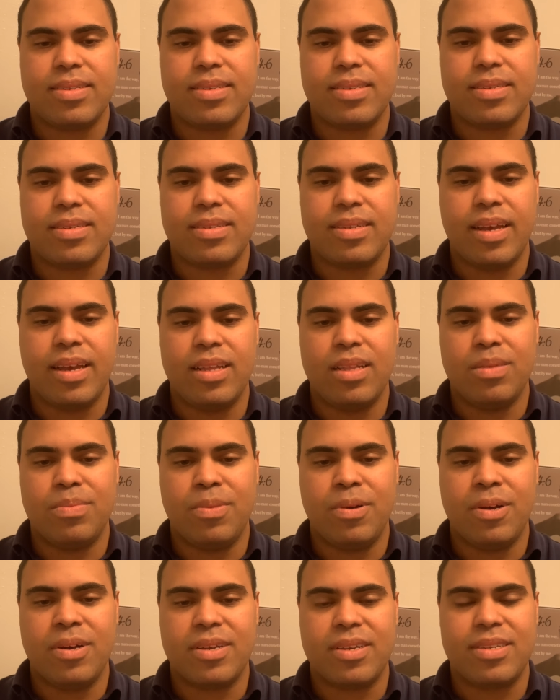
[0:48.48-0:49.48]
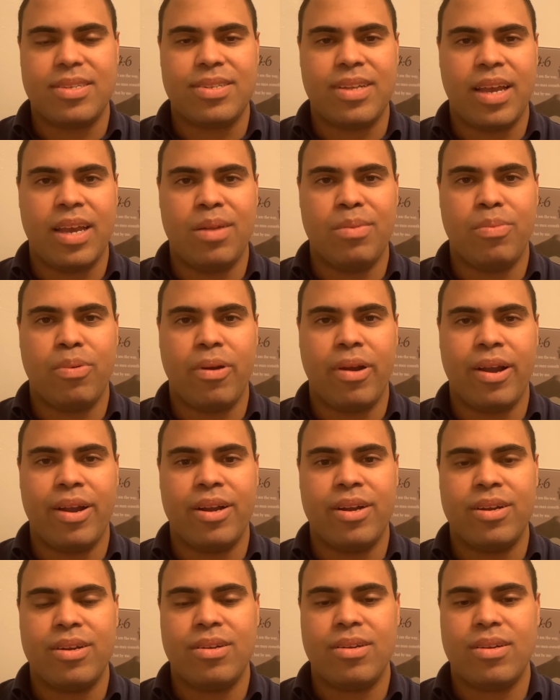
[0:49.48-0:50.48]
stay in the book, stay in
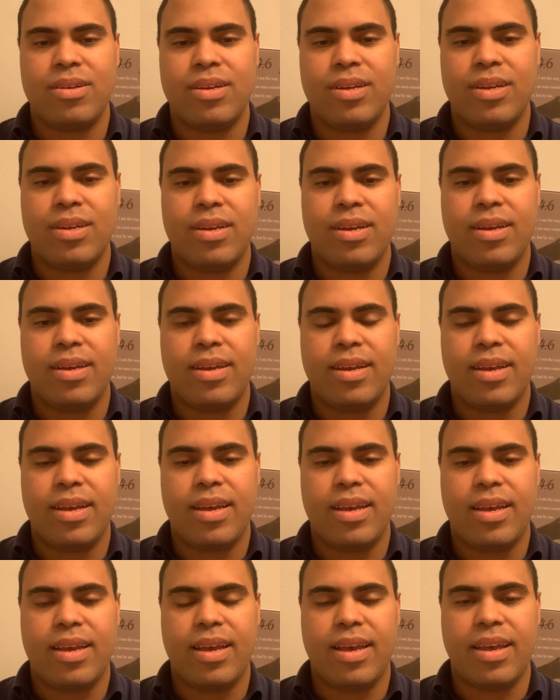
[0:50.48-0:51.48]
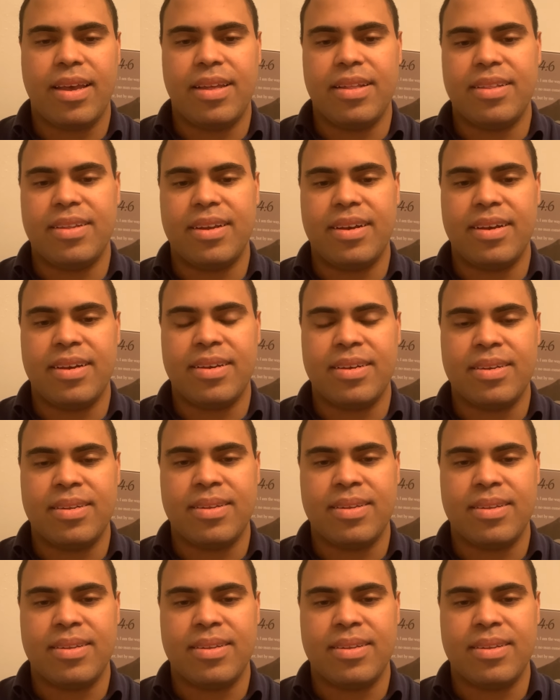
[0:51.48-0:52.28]
prayer, and uh,